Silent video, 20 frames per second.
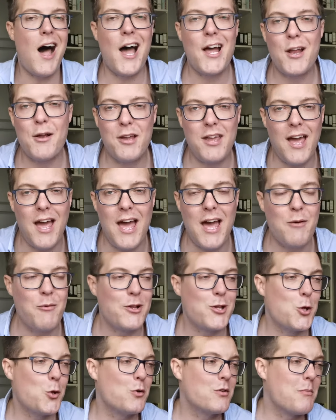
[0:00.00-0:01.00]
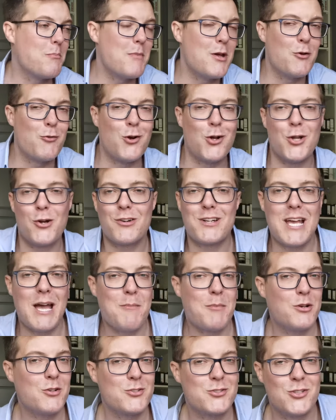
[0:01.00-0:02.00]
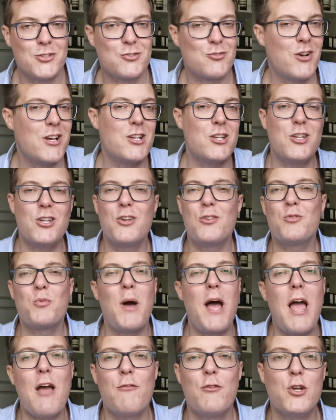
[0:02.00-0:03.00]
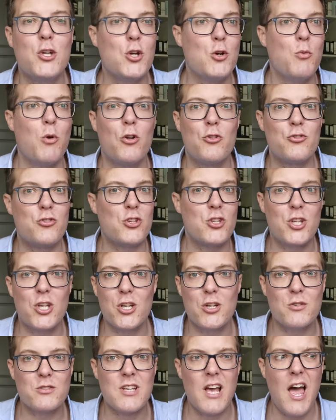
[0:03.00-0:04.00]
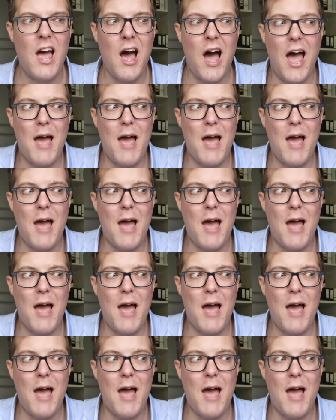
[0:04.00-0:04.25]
I don't care whether you use a mineral or a chemical sunscreen. Use whatever you want to use.